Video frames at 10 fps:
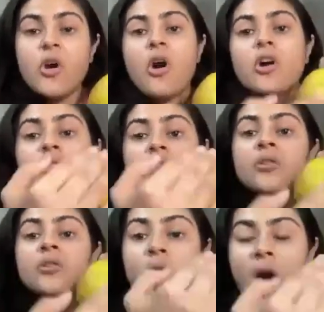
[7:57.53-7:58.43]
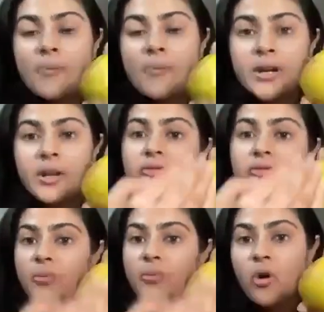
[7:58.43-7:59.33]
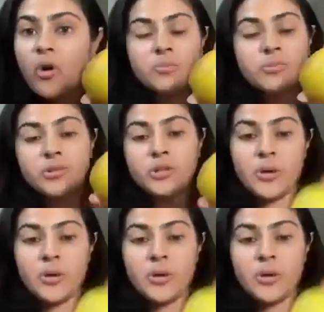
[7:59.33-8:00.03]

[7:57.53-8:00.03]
or you can go up and down from your collarbone to your